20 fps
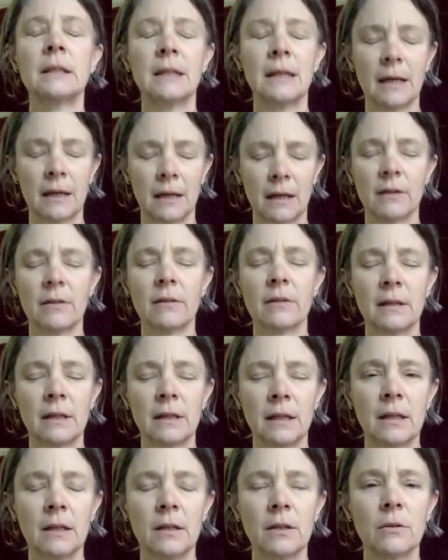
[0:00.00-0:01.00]
Yeah,
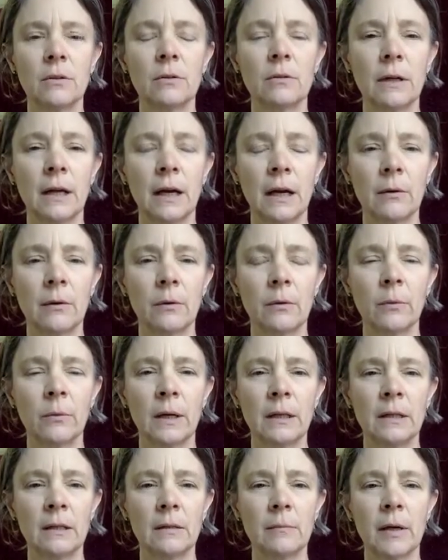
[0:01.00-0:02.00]
thank you. How it
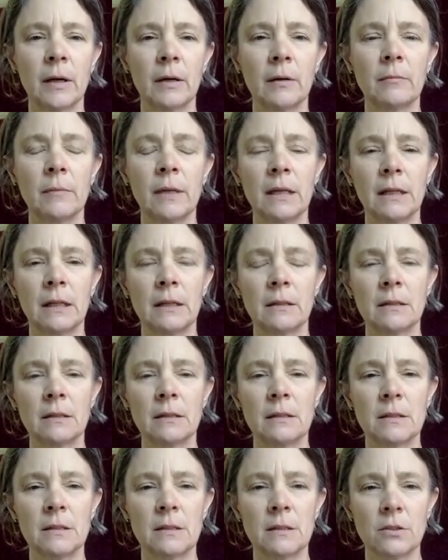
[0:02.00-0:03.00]
went about making the
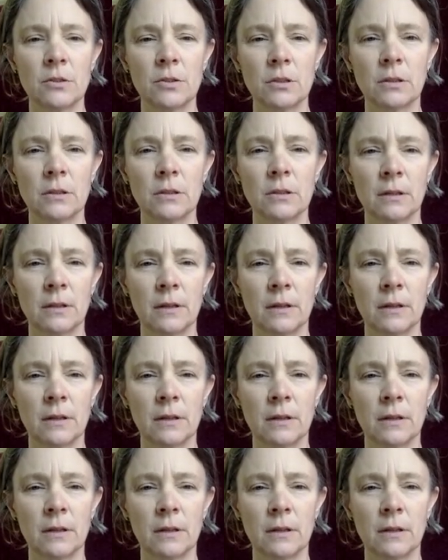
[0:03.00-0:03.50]
decision.